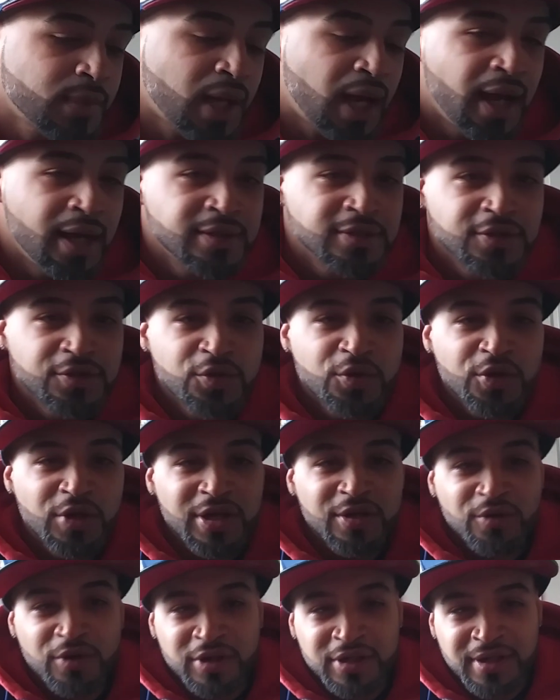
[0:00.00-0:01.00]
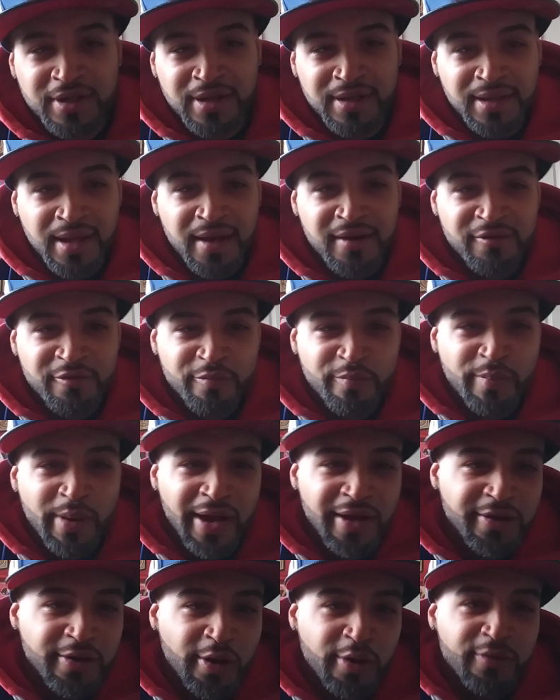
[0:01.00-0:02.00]
I used to do a lot of
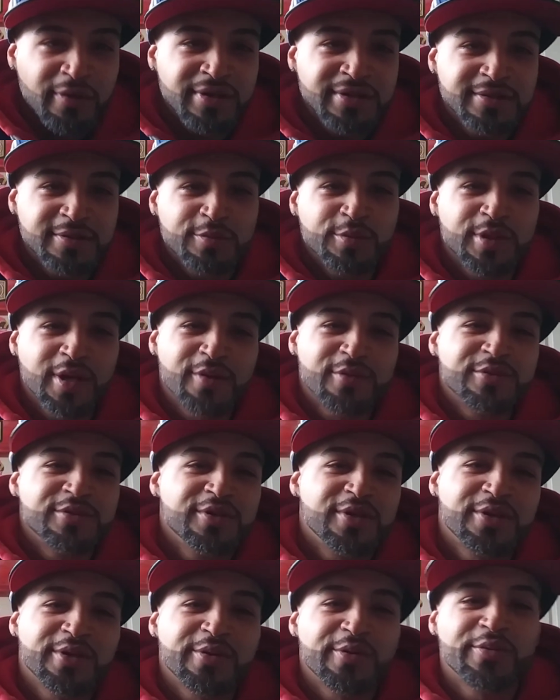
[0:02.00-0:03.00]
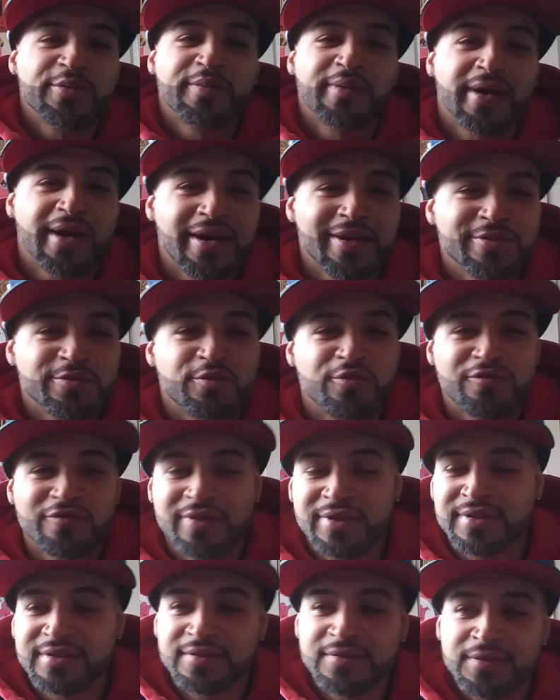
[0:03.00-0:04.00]
backyard wrestling when I was younger with my high school
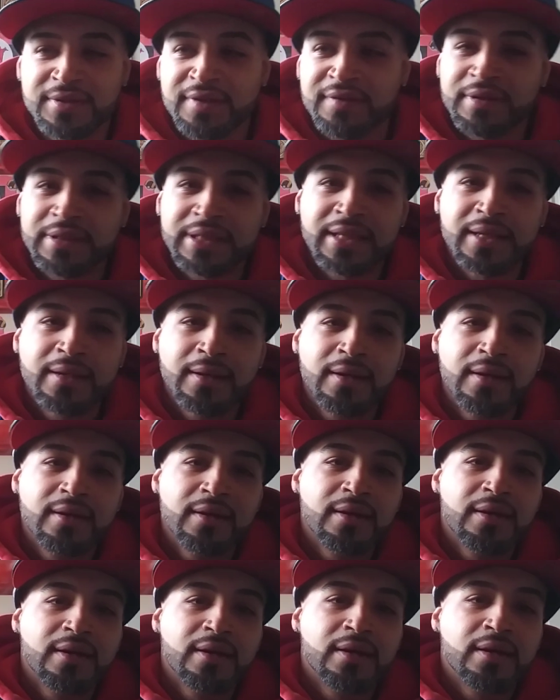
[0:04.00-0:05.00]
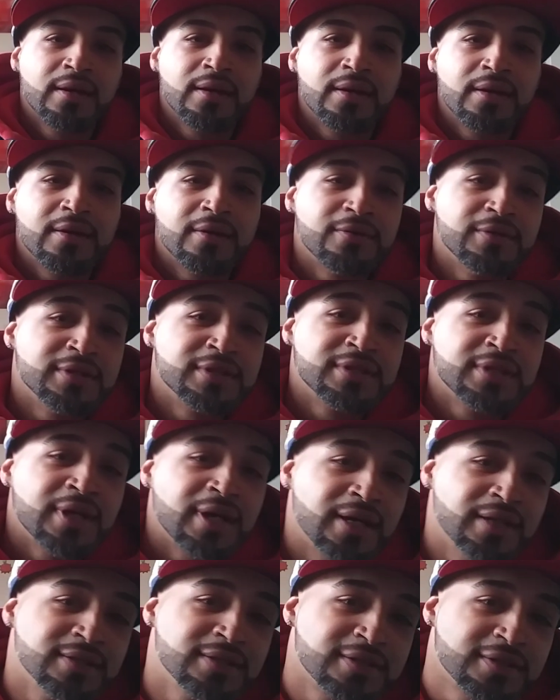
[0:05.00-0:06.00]
friends and everything, which
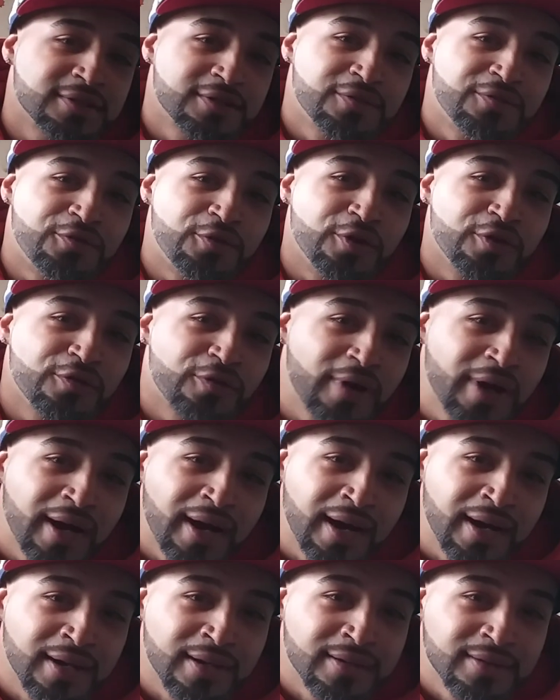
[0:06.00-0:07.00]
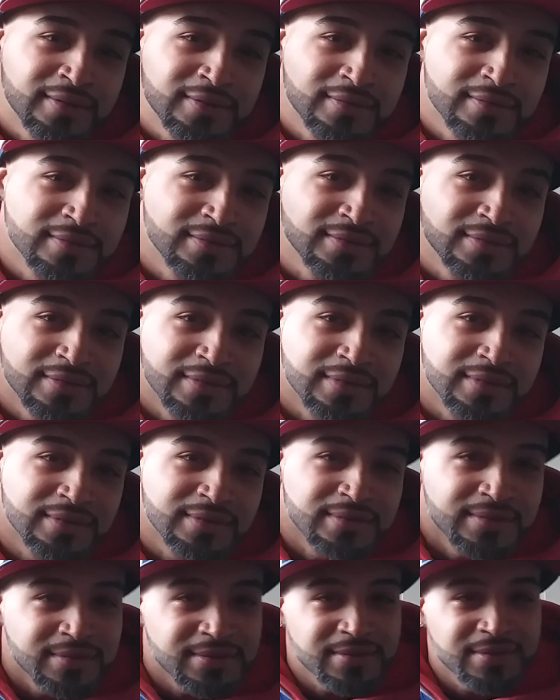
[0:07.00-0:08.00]
hence the fourth why I
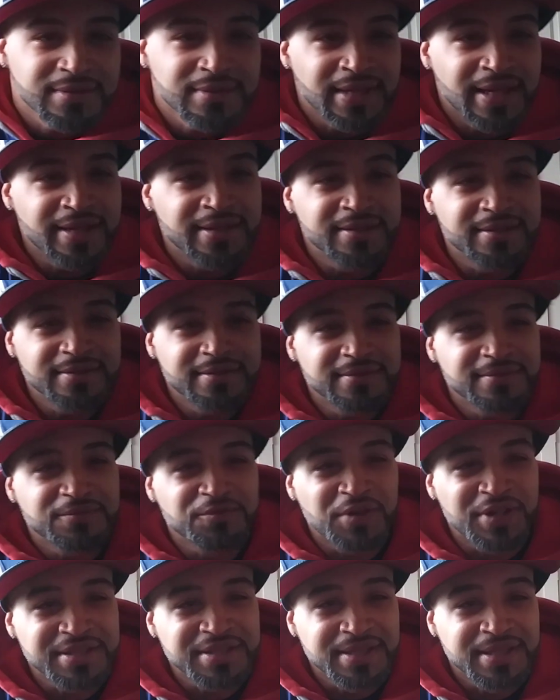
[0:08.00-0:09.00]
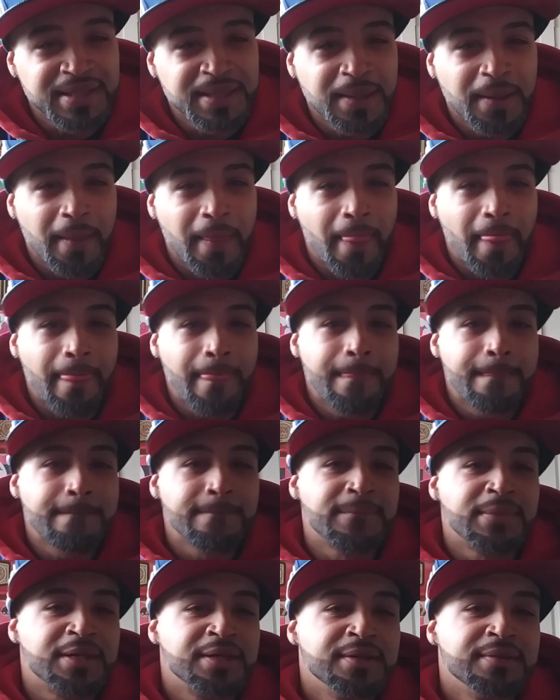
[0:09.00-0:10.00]
like wrestling.
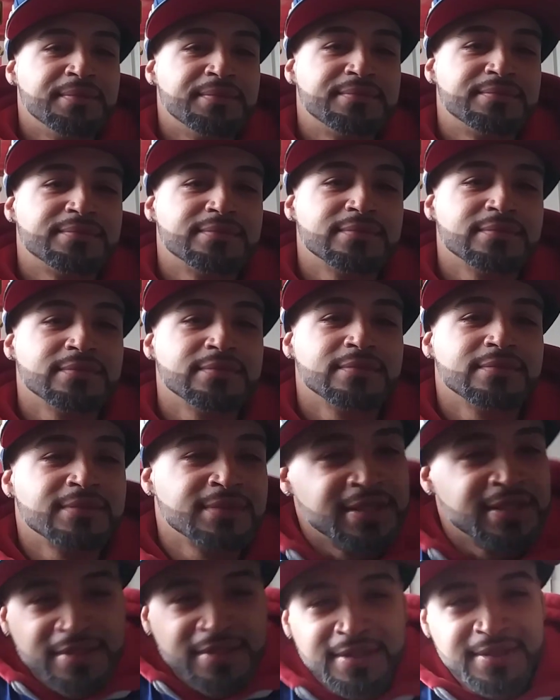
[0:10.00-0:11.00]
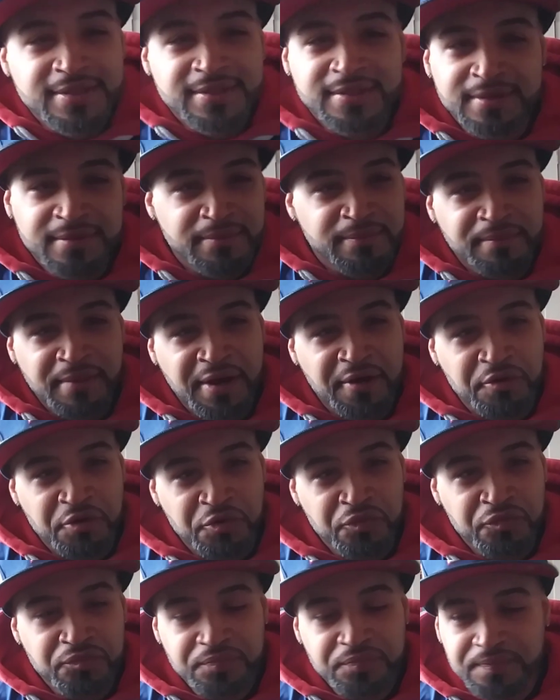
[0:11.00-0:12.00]
But this isn't my
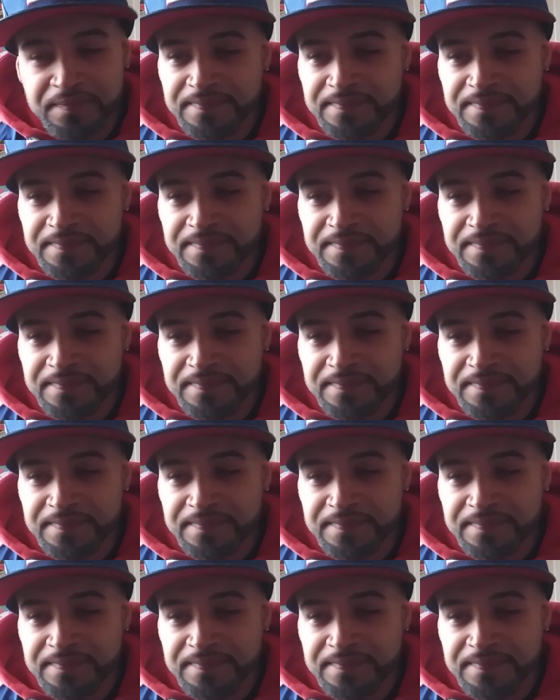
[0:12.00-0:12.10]
room.